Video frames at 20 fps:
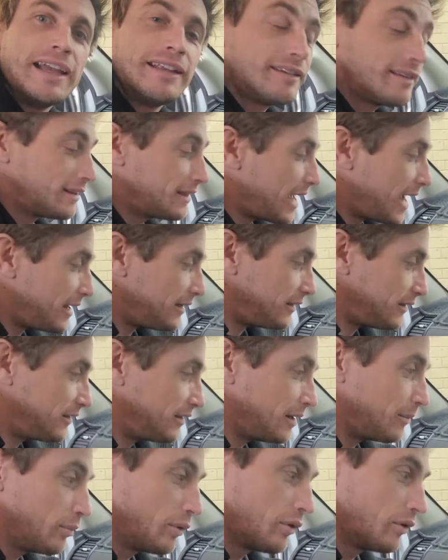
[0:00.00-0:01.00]
It's that
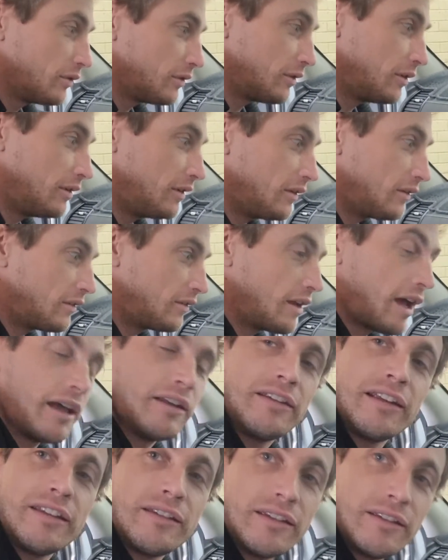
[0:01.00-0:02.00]
simple to
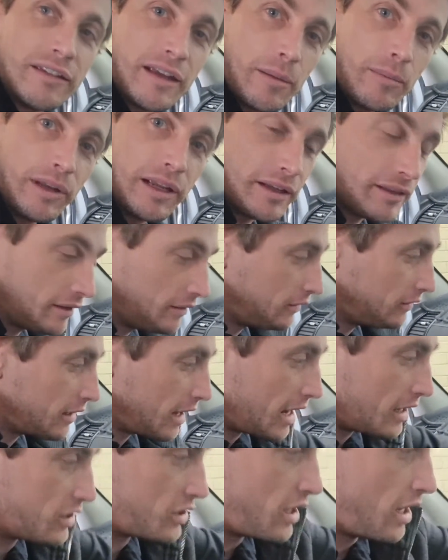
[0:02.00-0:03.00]
start disassembling this
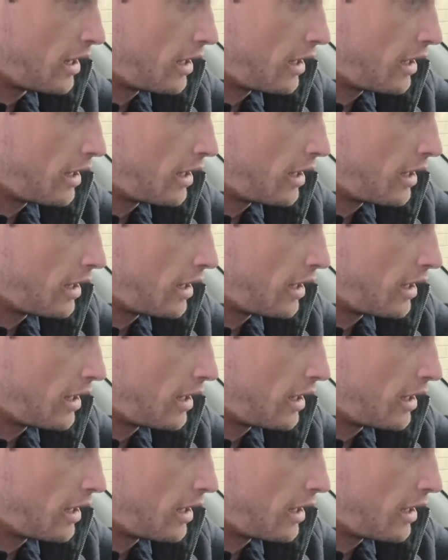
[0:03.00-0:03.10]
dash.